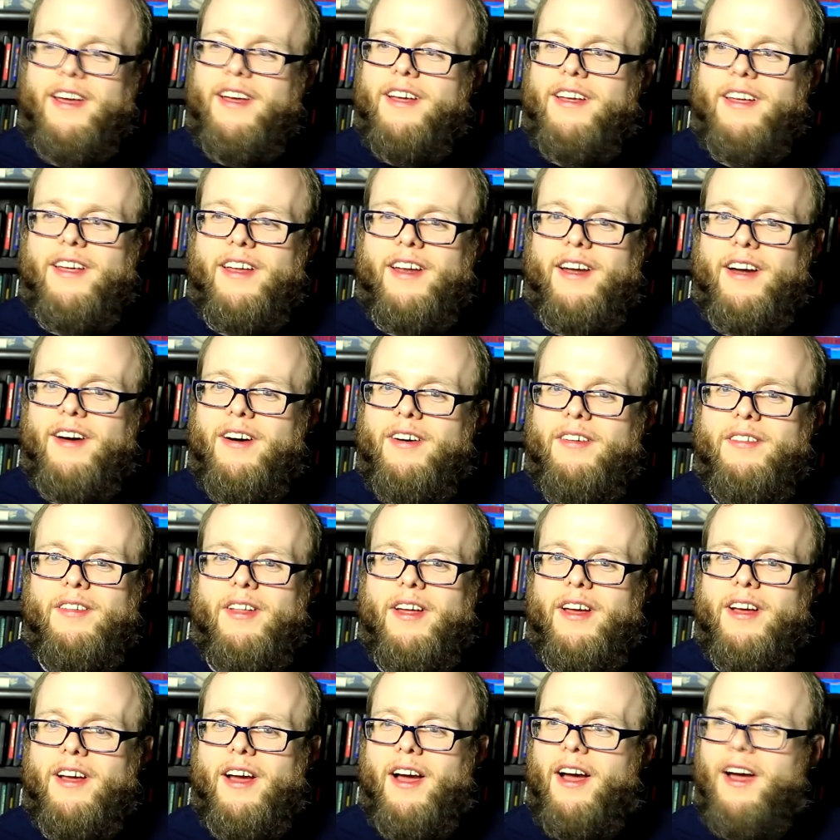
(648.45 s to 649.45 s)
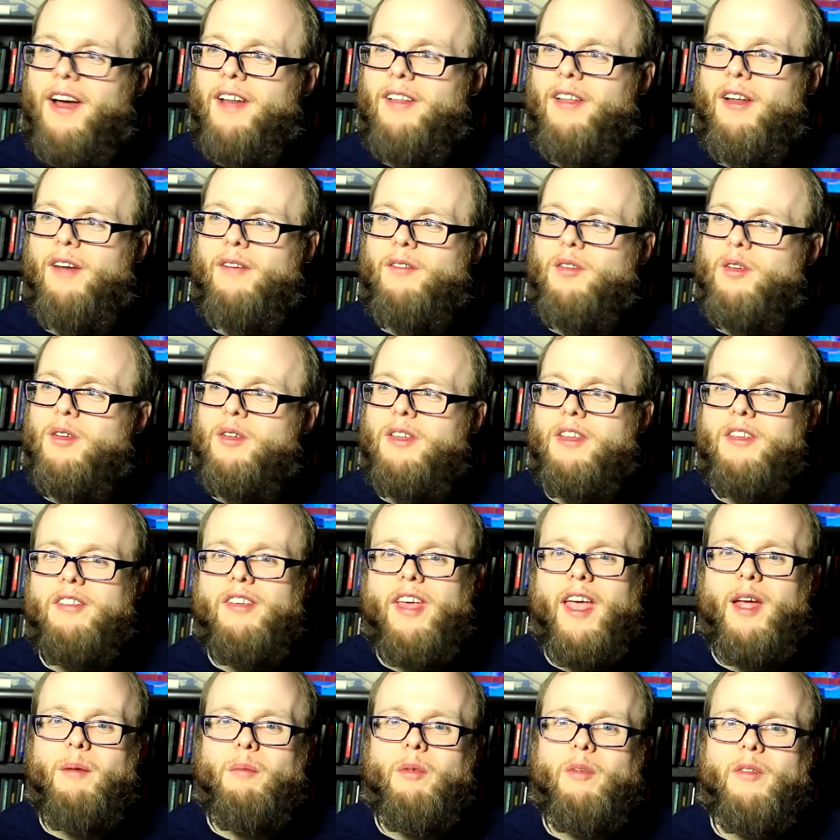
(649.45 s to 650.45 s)
You know, like I love doing these
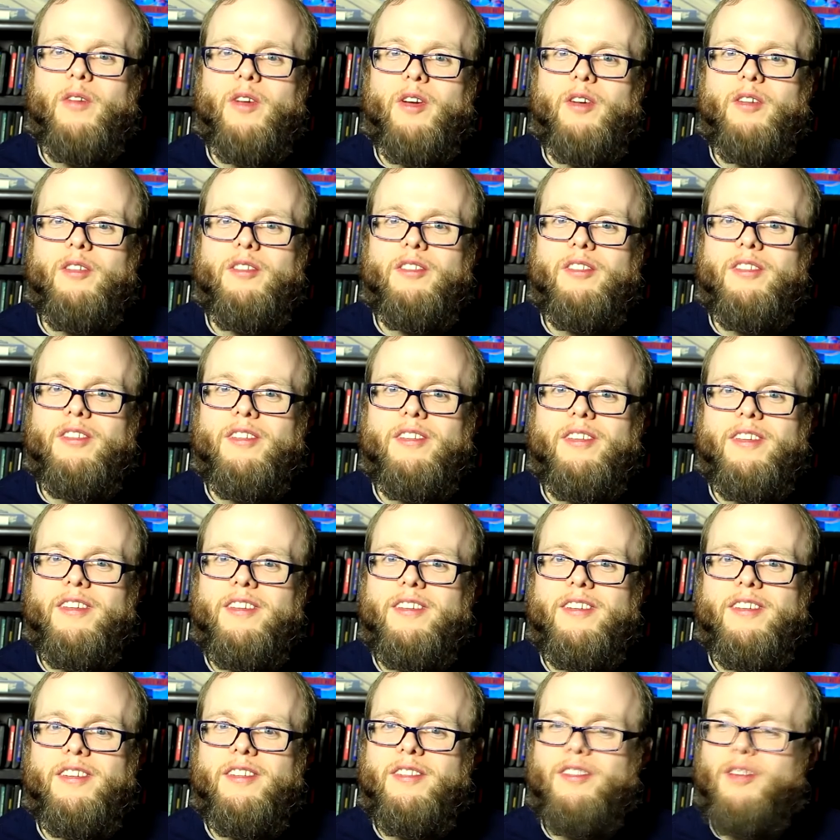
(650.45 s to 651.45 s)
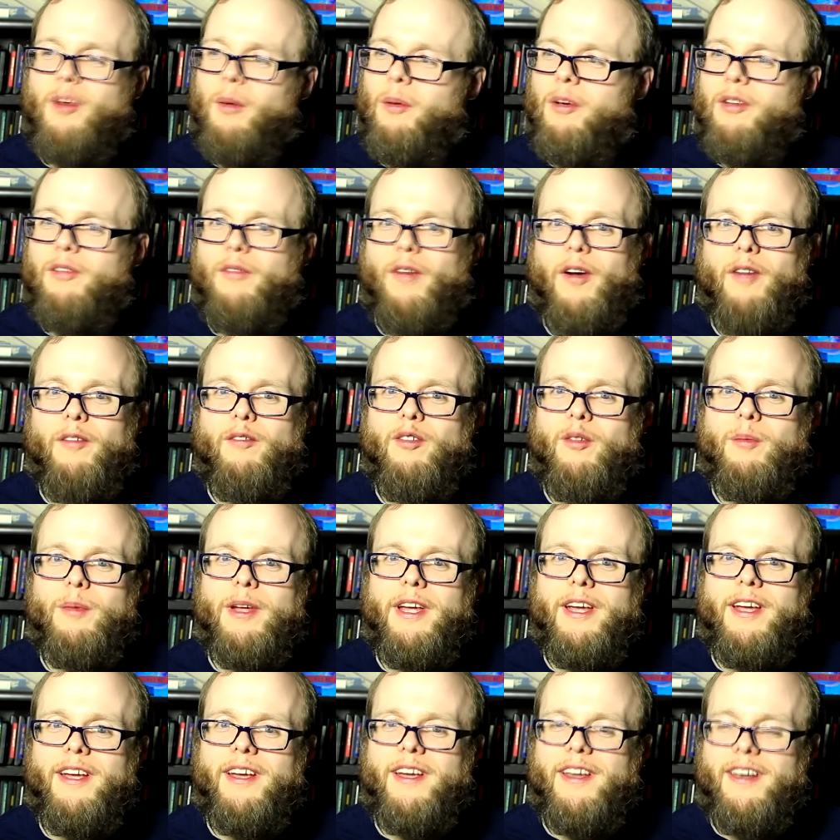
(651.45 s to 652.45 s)
game reviews. It's just so much fun for
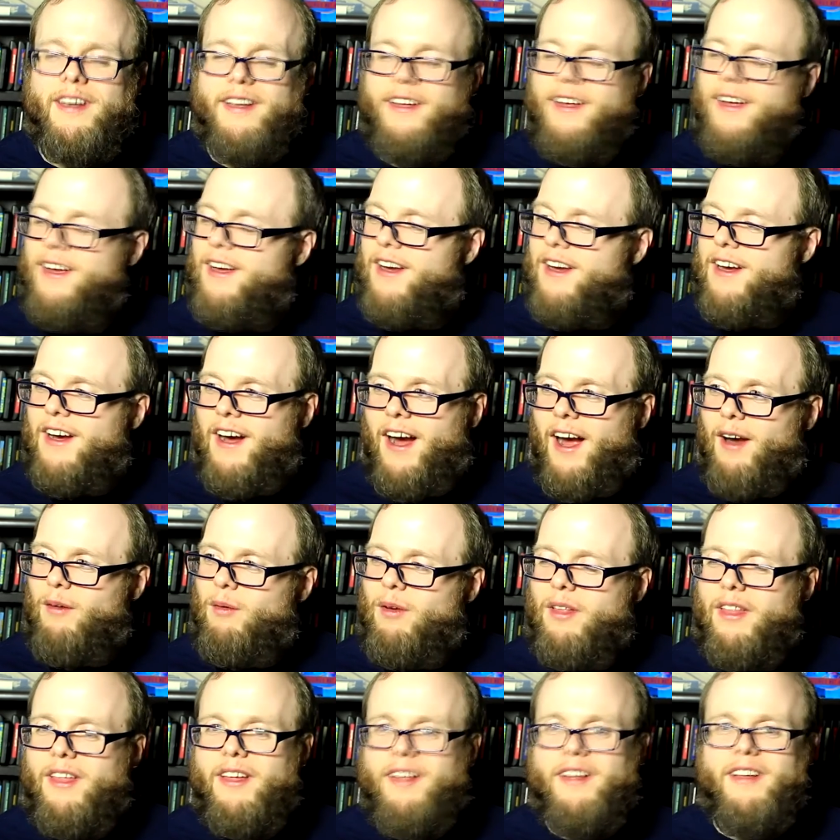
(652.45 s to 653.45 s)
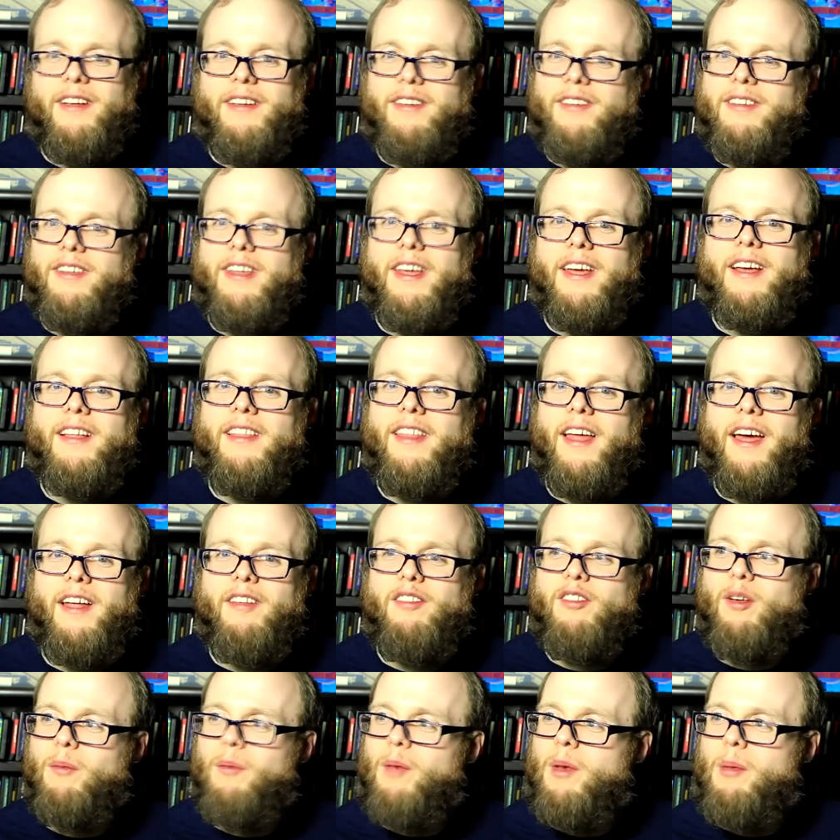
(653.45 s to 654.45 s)
me, and I really dig that
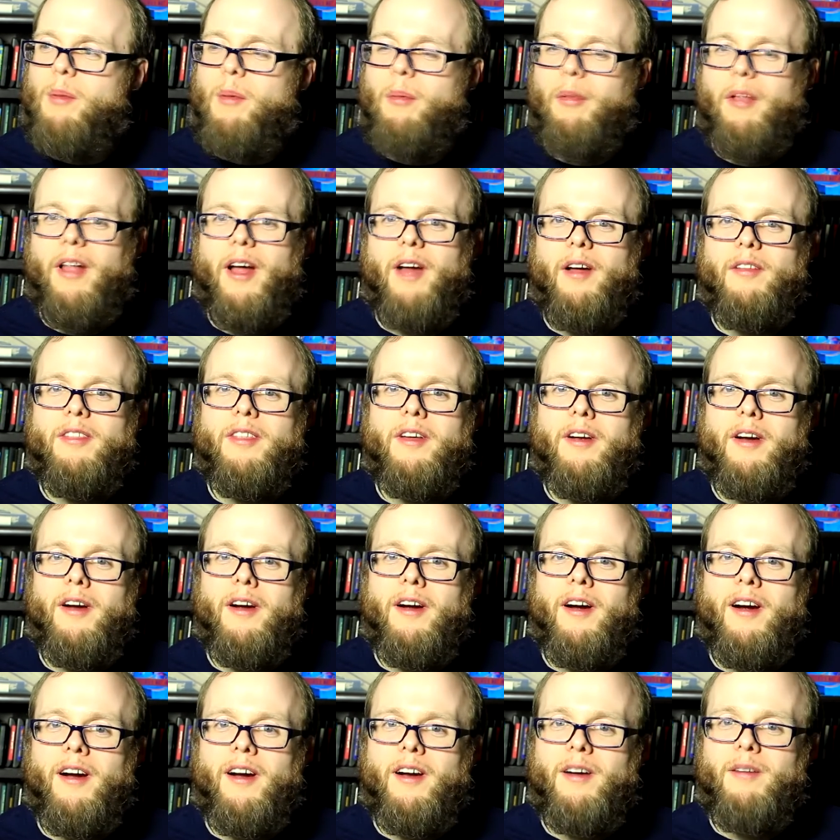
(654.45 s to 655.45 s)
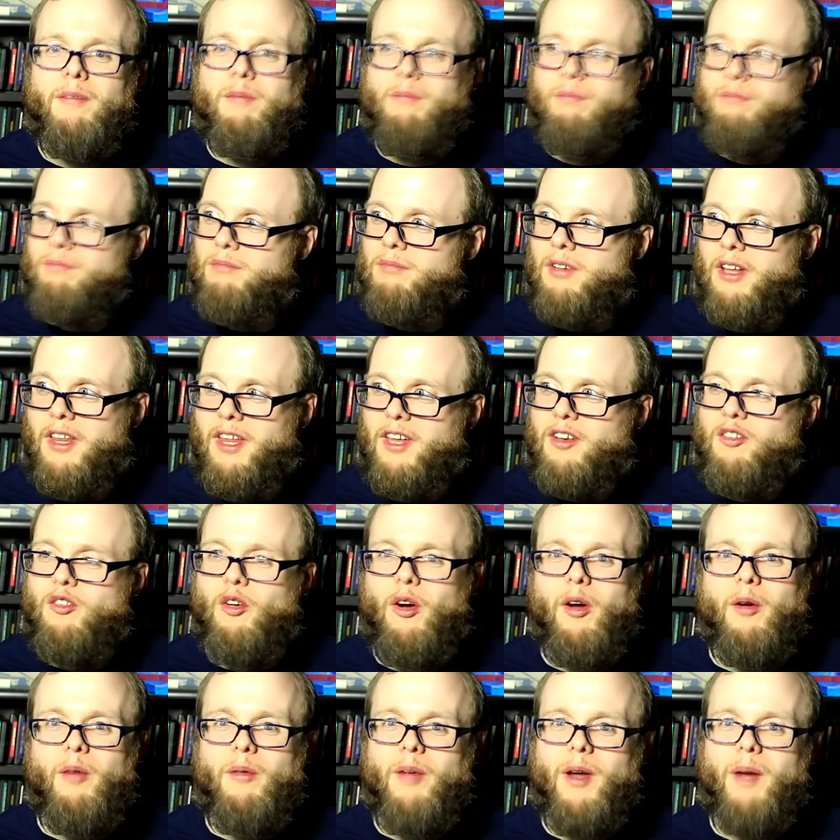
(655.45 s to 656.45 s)
so many people out there are really
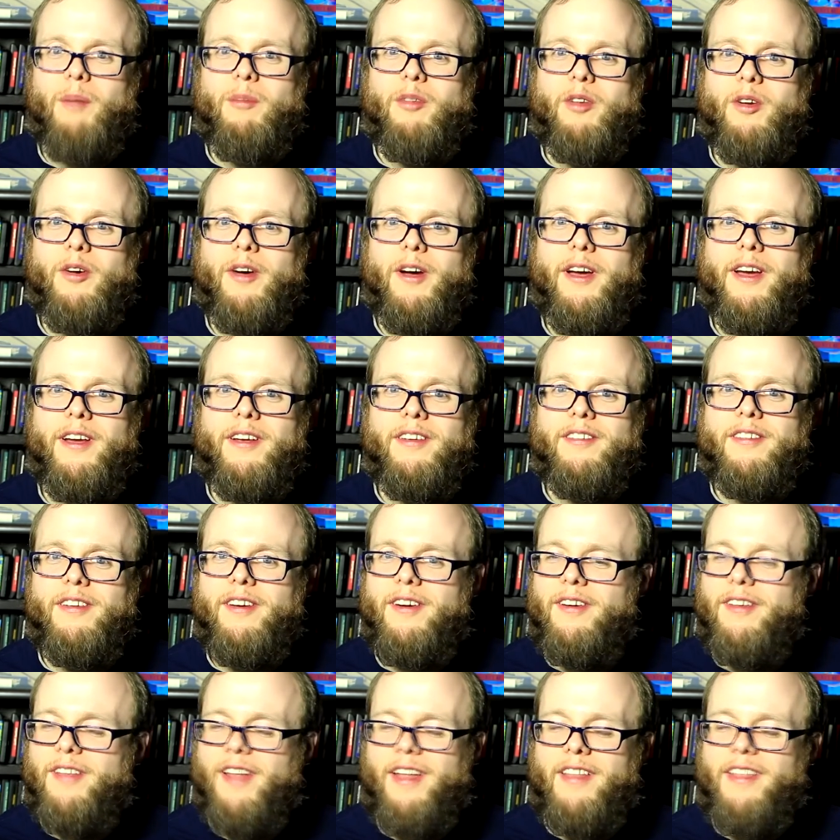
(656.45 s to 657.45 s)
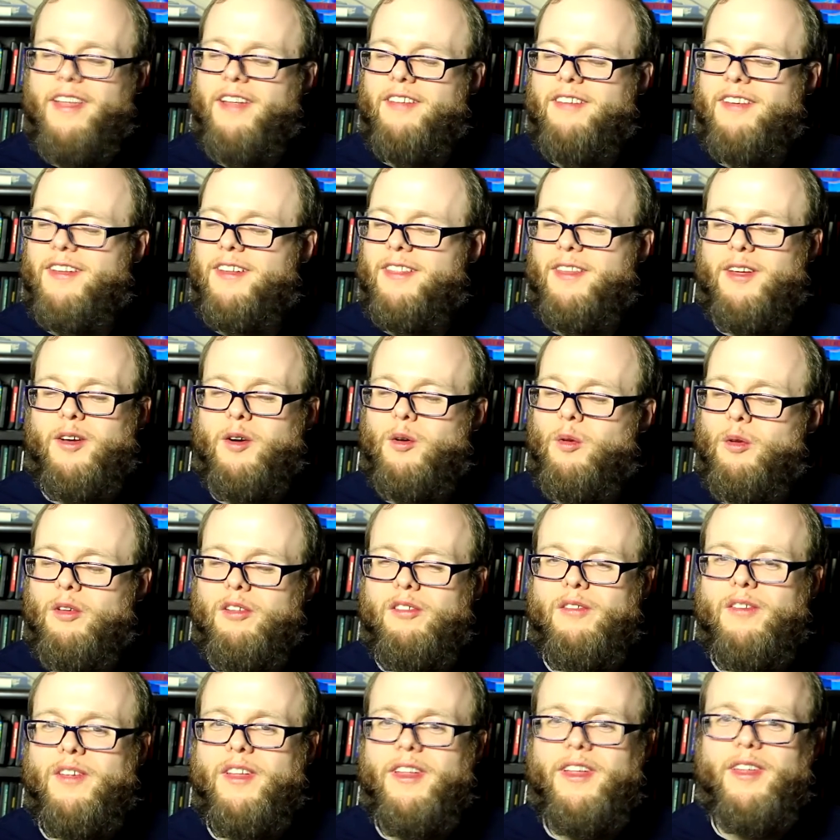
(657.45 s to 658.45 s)
enjoying what I'm doing. So that's like the
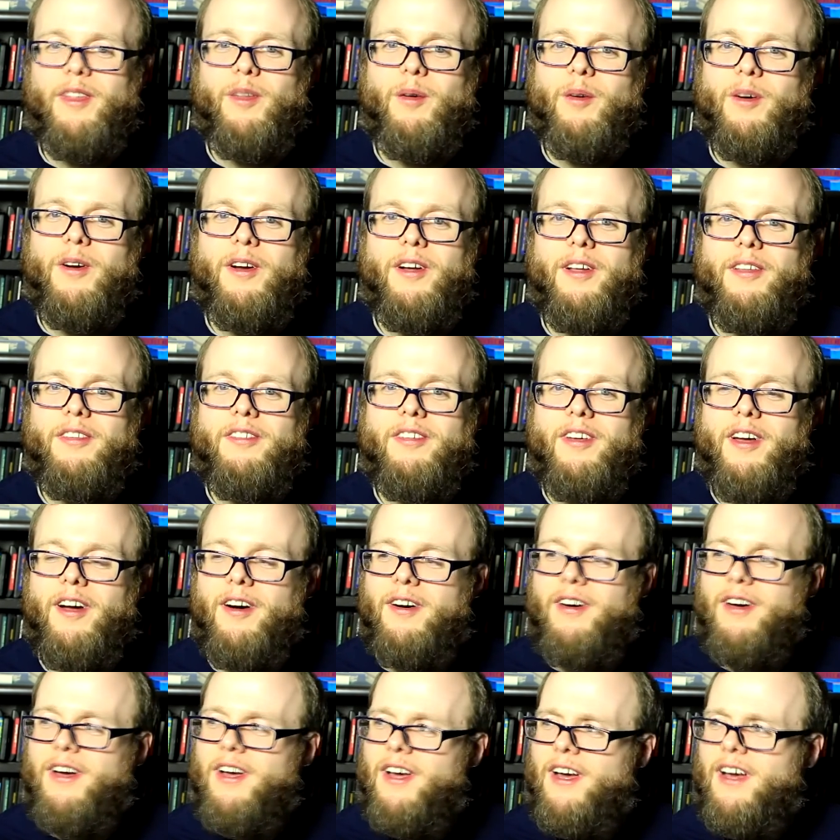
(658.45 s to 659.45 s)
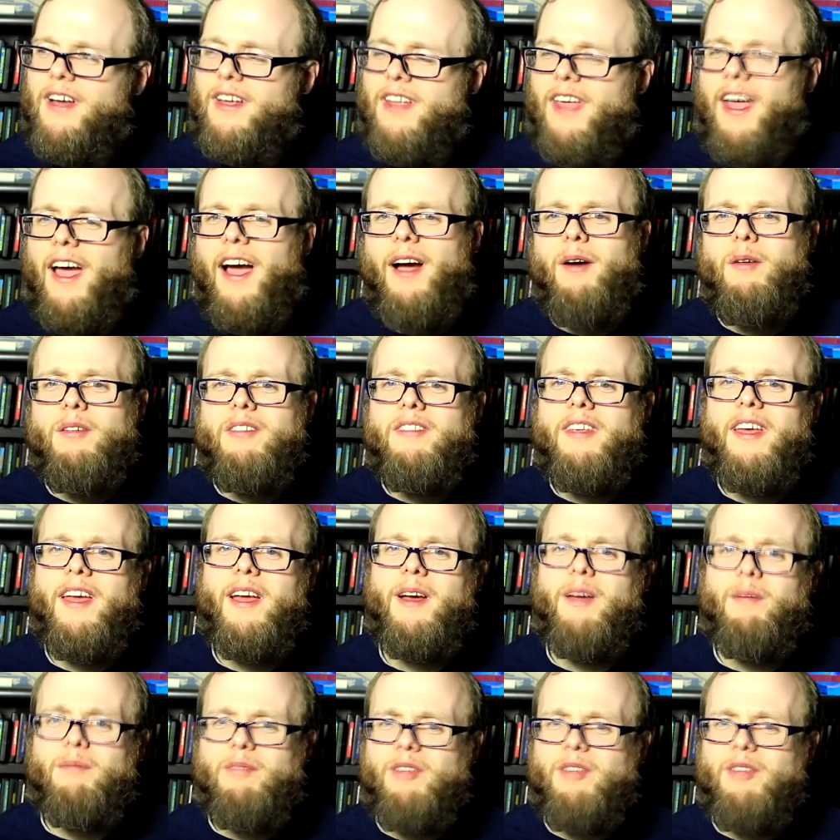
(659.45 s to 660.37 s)
coolest feeling in the world. So yeah, I would say I'm